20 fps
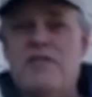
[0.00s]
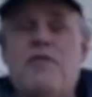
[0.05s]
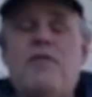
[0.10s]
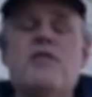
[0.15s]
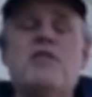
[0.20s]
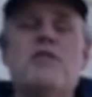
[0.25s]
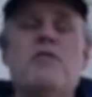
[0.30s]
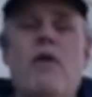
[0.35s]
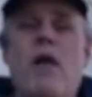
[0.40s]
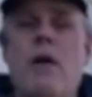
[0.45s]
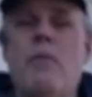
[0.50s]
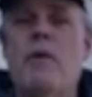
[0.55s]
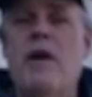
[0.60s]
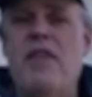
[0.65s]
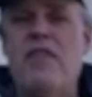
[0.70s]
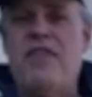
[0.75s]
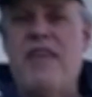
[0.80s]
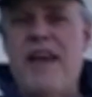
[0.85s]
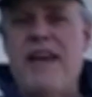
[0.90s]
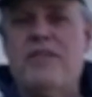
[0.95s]
First of all, I want
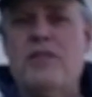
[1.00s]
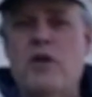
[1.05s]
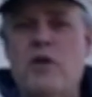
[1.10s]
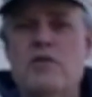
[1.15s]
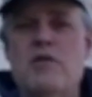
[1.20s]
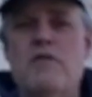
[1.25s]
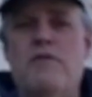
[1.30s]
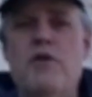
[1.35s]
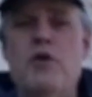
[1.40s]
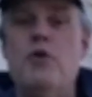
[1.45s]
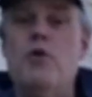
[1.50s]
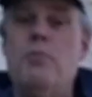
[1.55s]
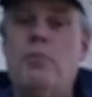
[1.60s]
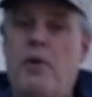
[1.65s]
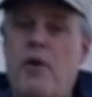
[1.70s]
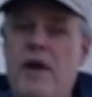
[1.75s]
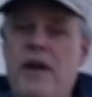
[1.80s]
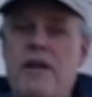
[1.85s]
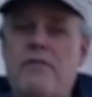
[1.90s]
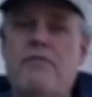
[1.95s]
to thank those of you who
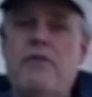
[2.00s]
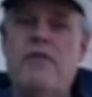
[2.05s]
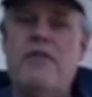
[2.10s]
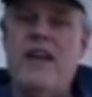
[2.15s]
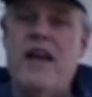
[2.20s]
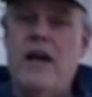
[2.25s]
prayed for the